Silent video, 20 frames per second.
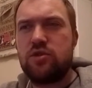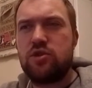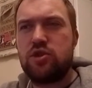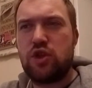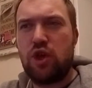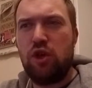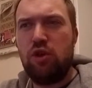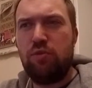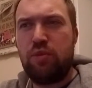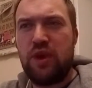
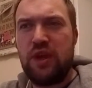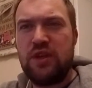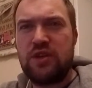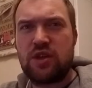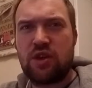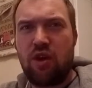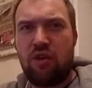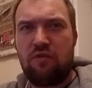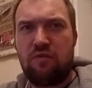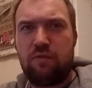two-piece
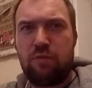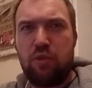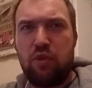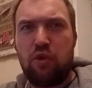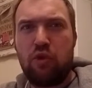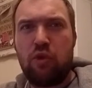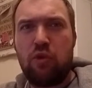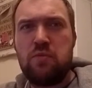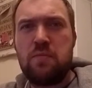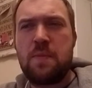golf
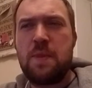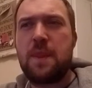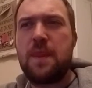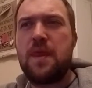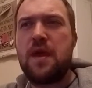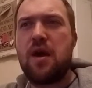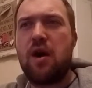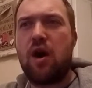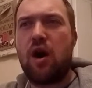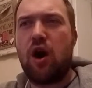ball
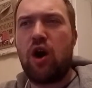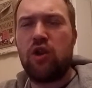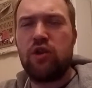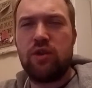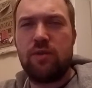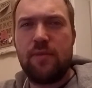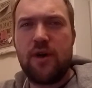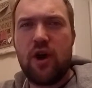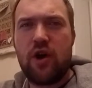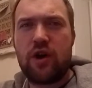on
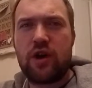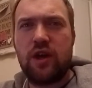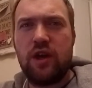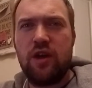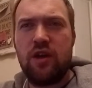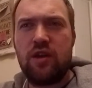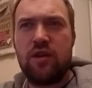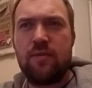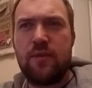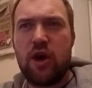the market
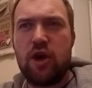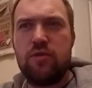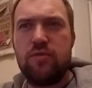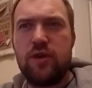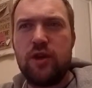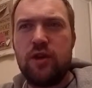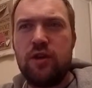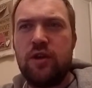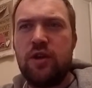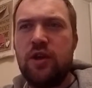at the
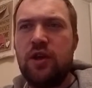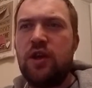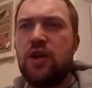moment.